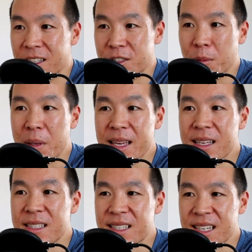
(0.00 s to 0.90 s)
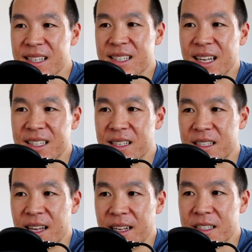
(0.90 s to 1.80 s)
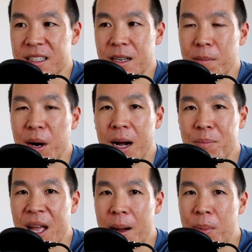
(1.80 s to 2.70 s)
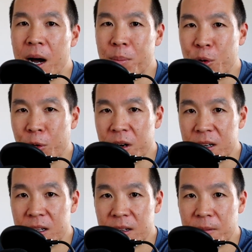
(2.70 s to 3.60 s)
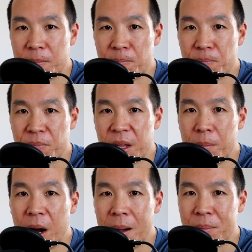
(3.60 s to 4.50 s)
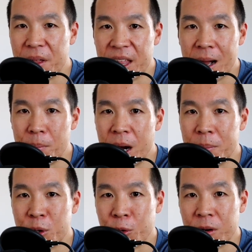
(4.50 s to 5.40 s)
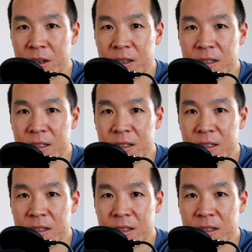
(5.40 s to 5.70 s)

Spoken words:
So P's, T's, and S's test. Pop that popcorn. Pop that popcorn.